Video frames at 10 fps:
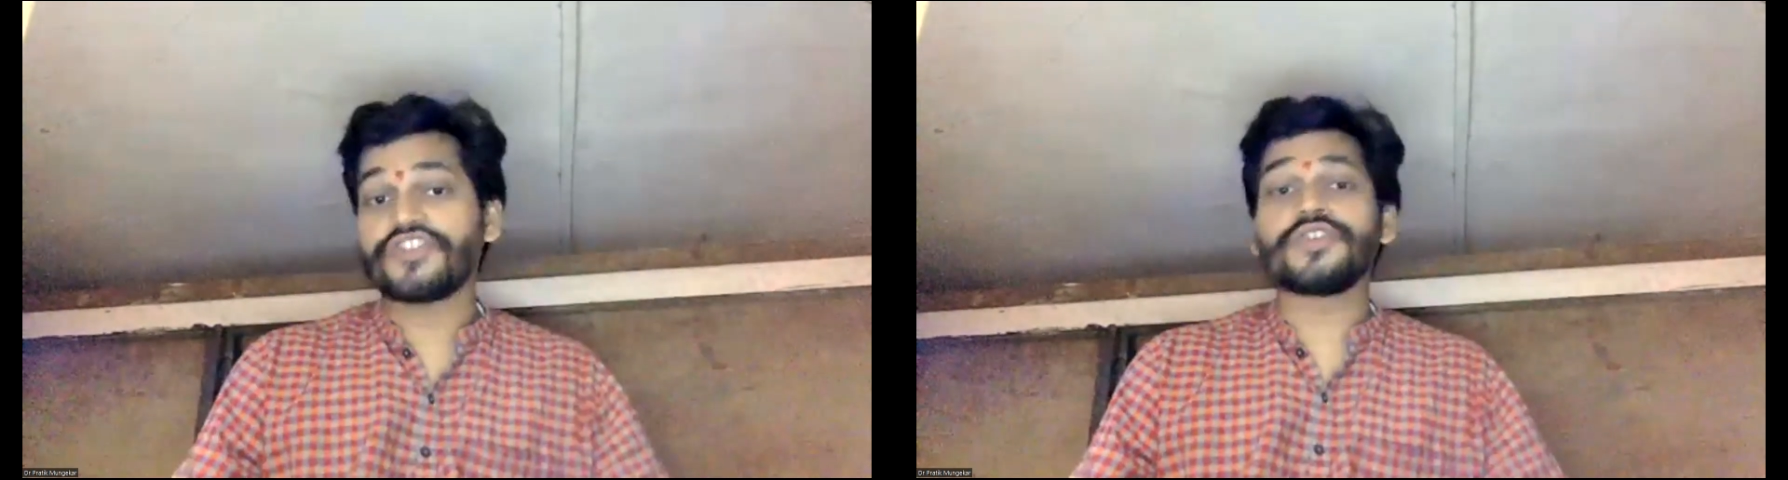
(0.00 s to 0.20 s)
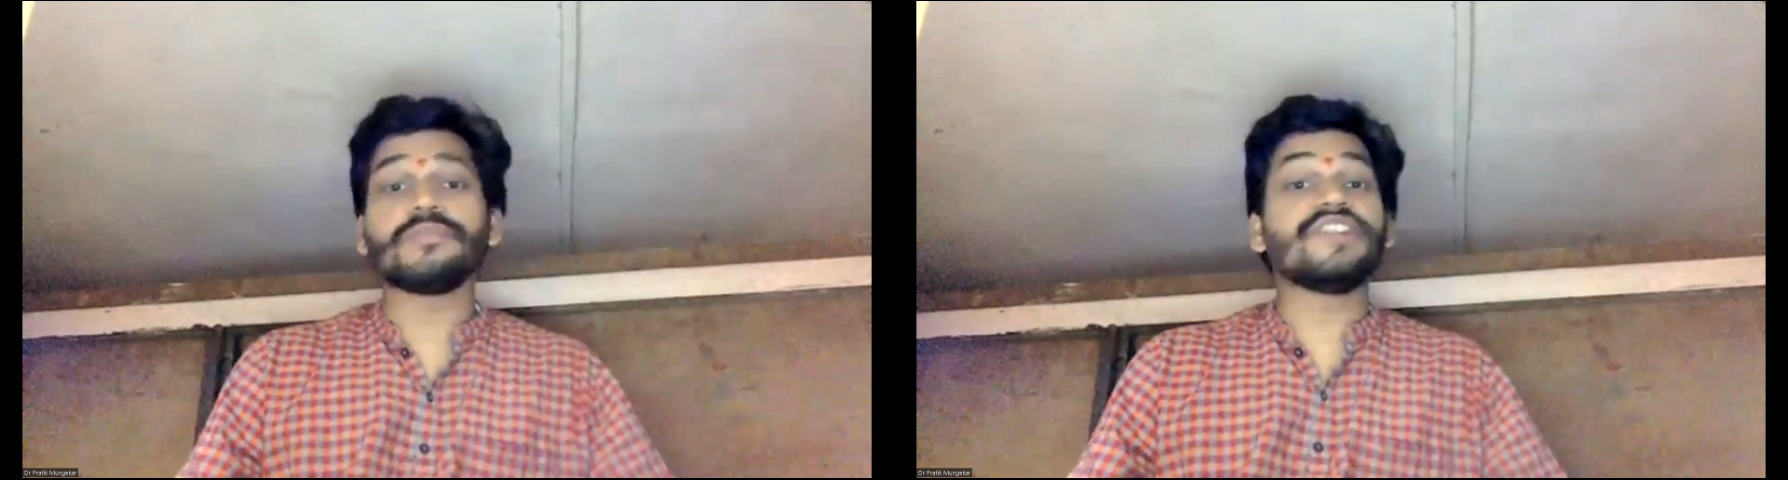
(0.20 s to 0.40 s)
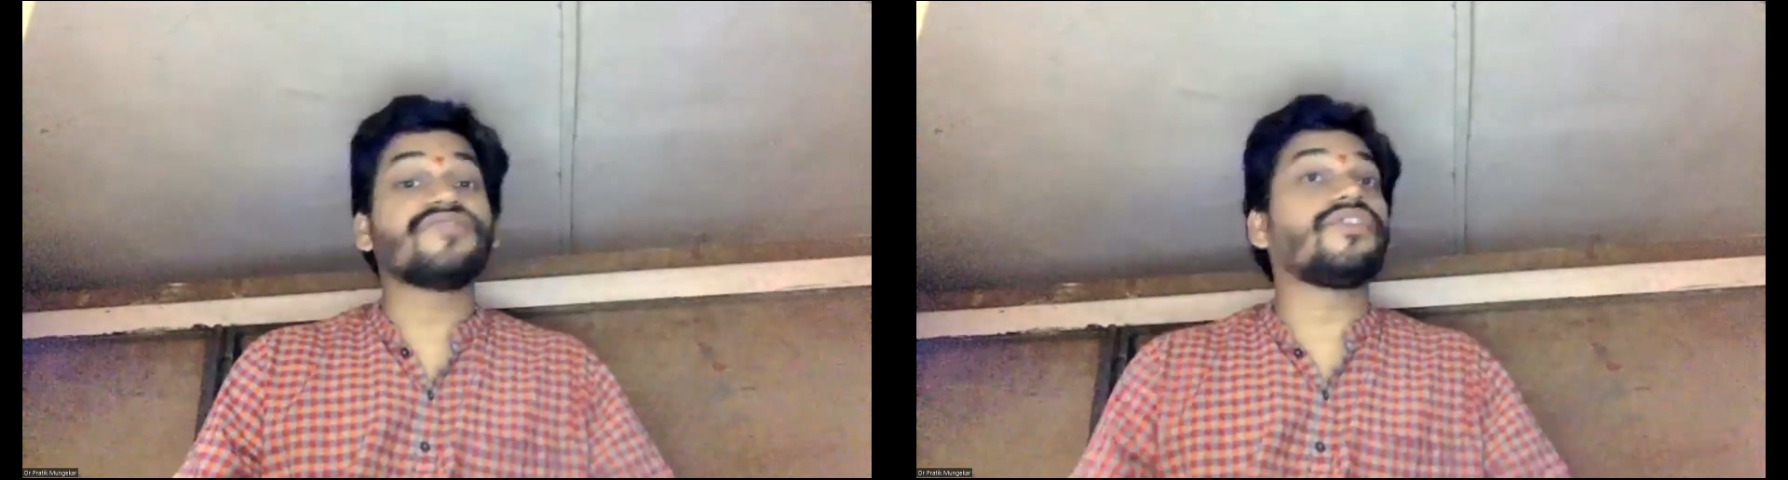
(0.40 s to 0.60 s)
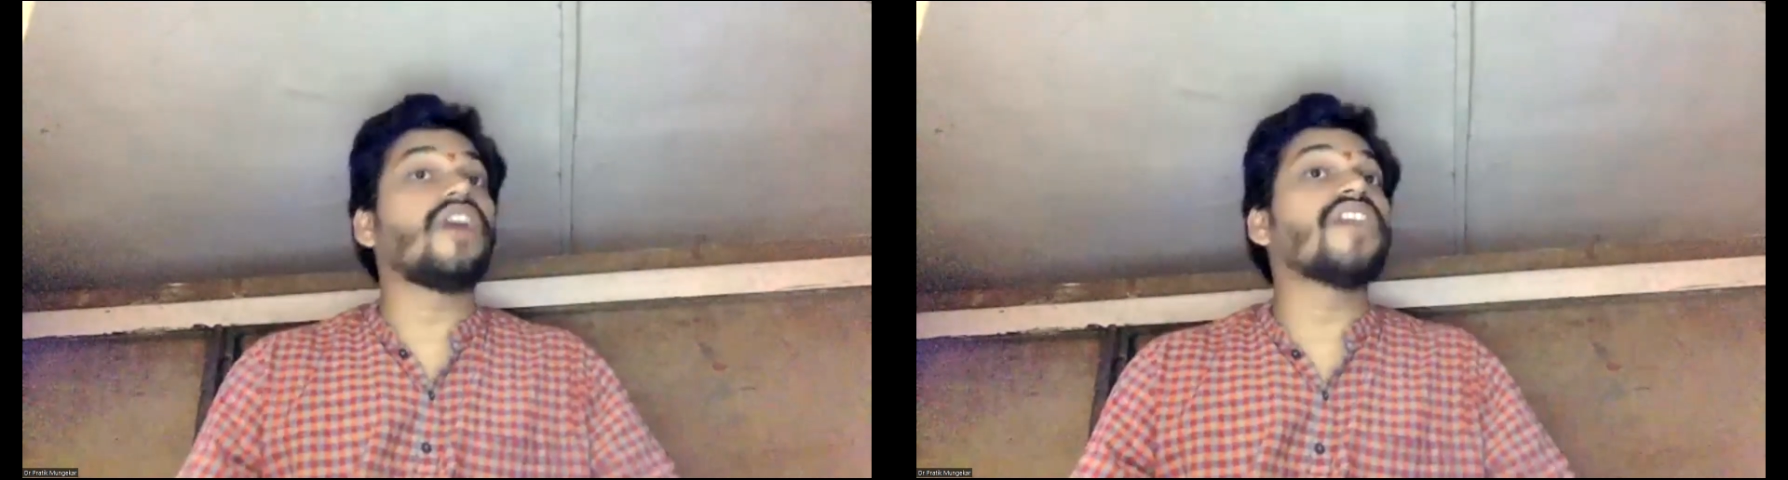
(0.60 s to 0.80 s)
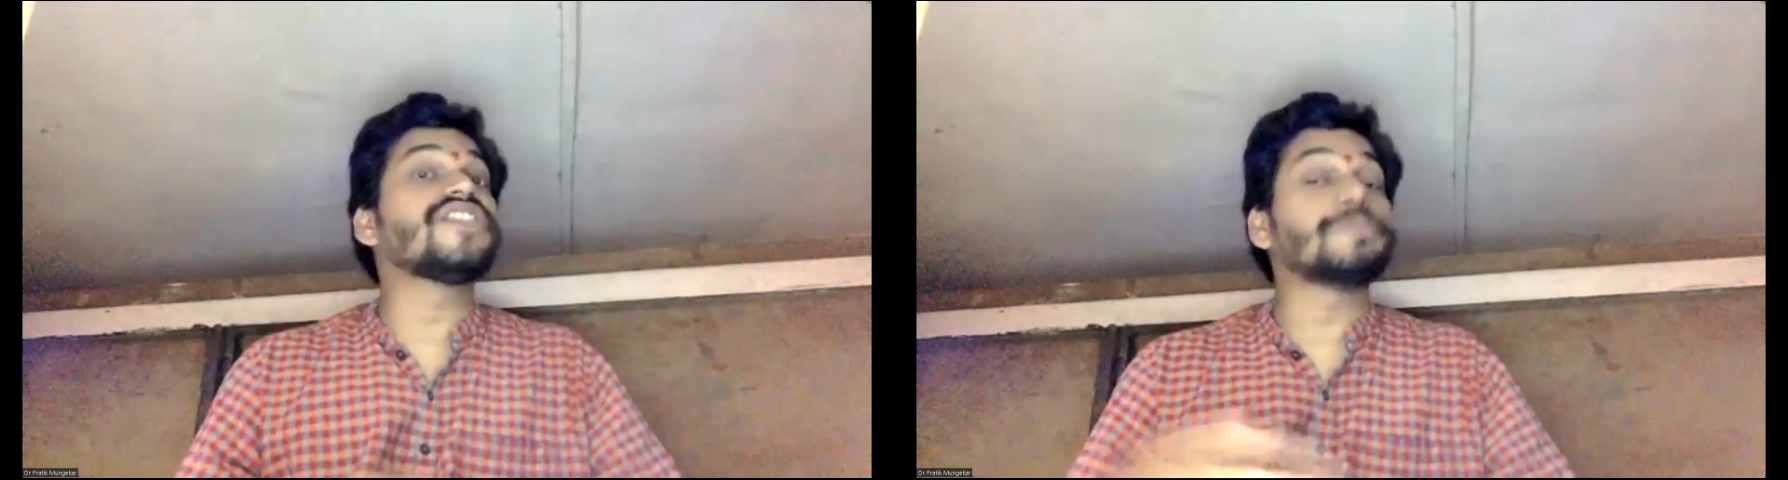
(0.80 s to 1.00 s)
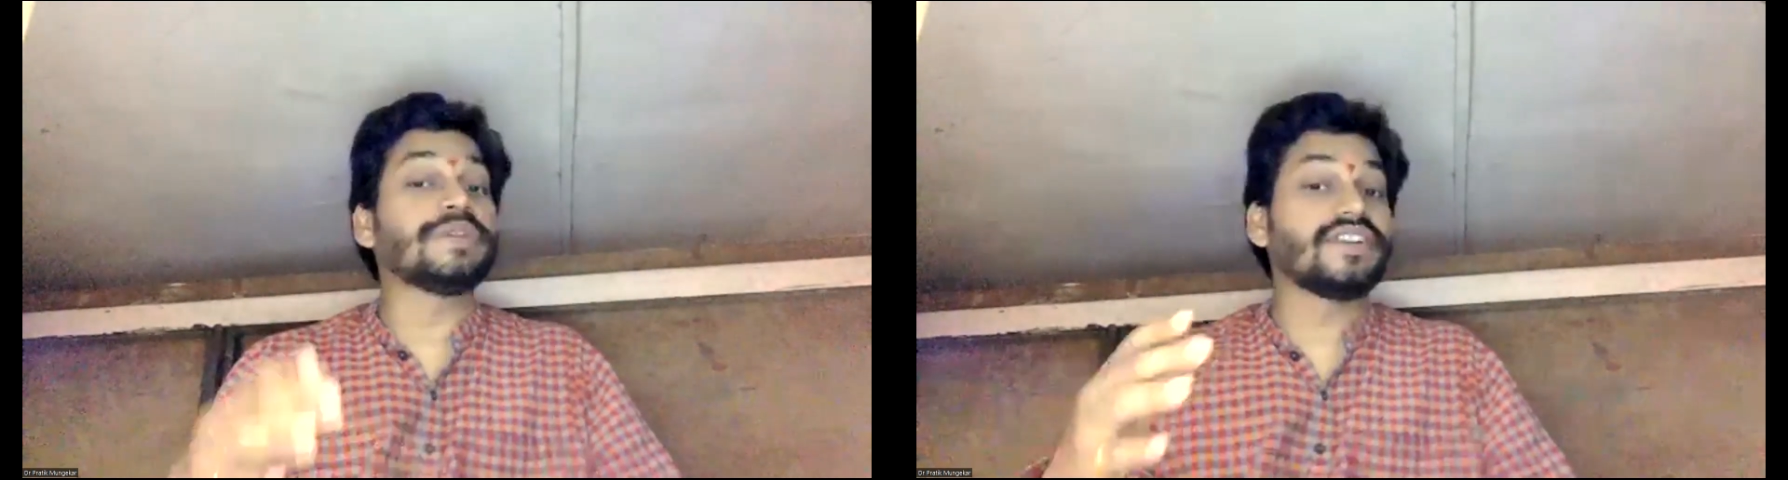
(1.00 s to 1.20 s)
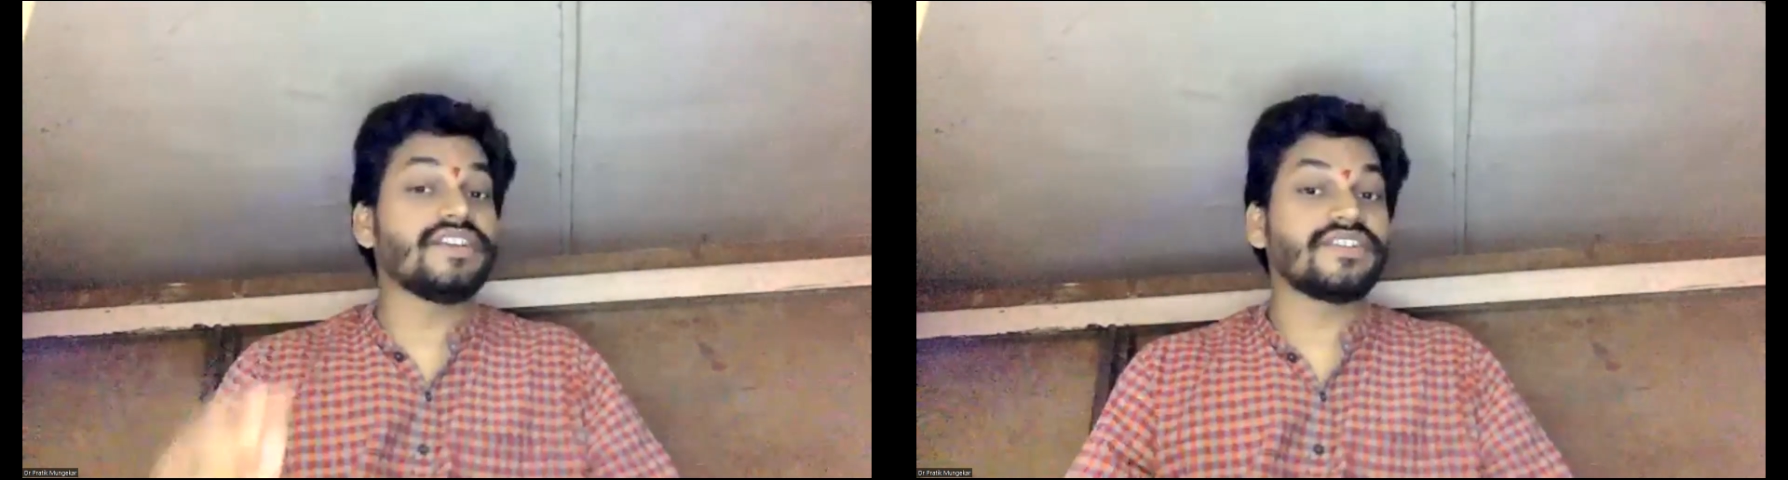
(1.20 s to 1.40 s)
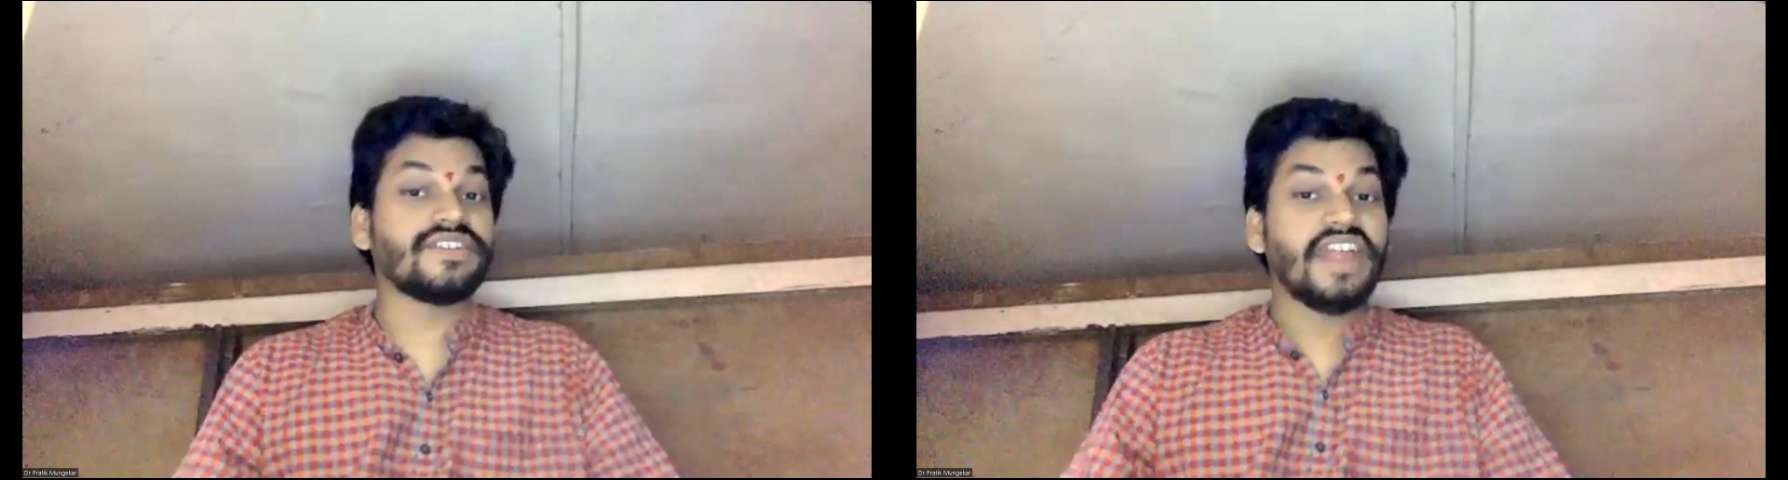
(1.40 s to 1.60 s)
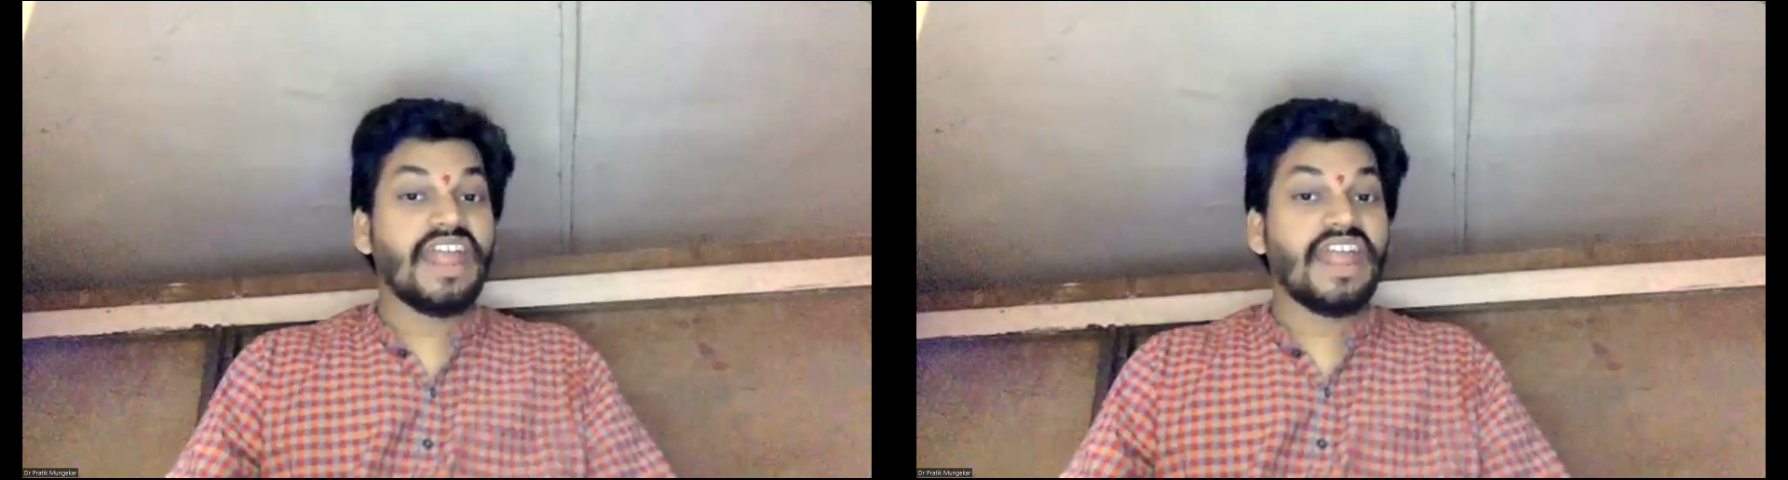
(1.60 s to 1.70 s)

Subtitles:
should be transparent